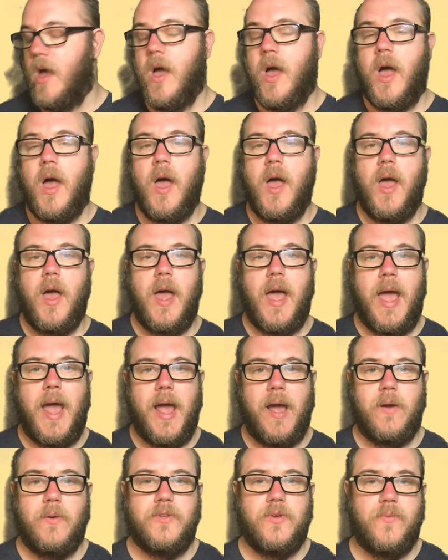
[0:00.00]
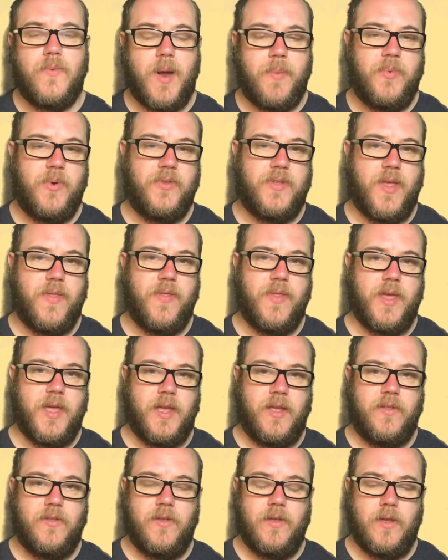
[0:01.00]
how to represent
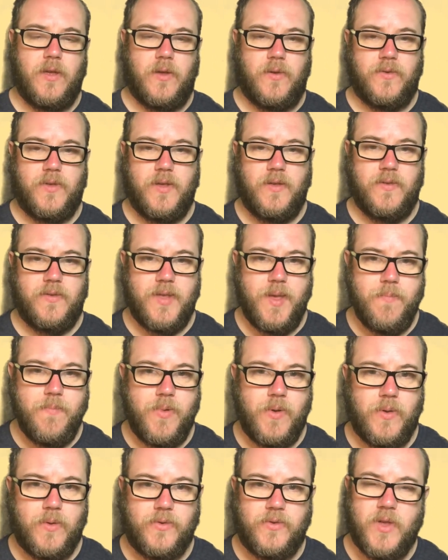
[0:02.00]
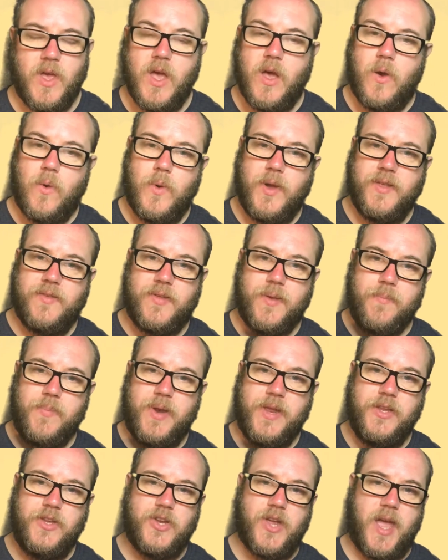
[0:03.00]
these using symbols. We
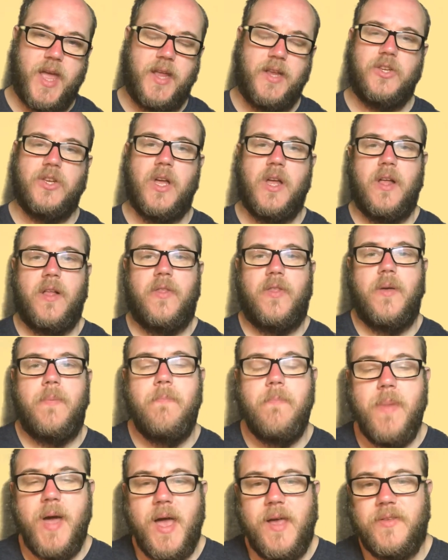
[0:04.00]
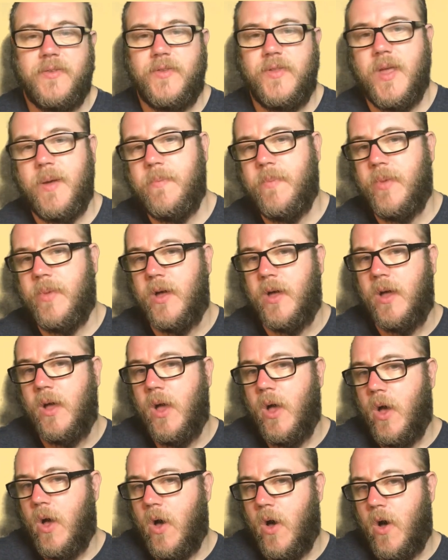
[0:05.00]
simply change the mass number
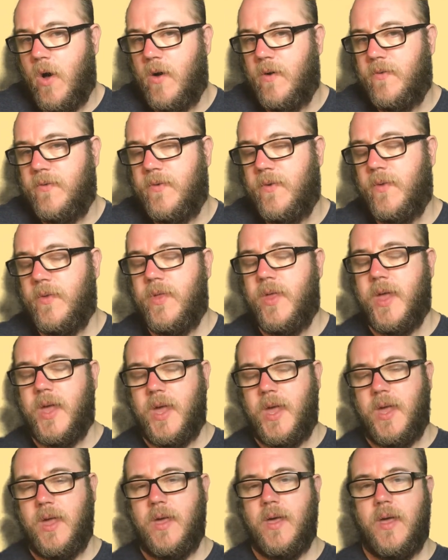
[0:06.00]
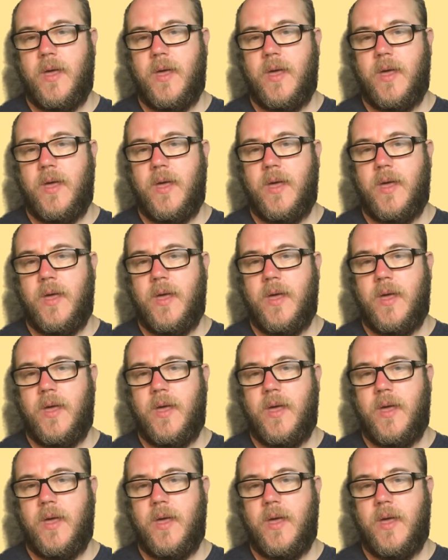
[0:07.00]
of the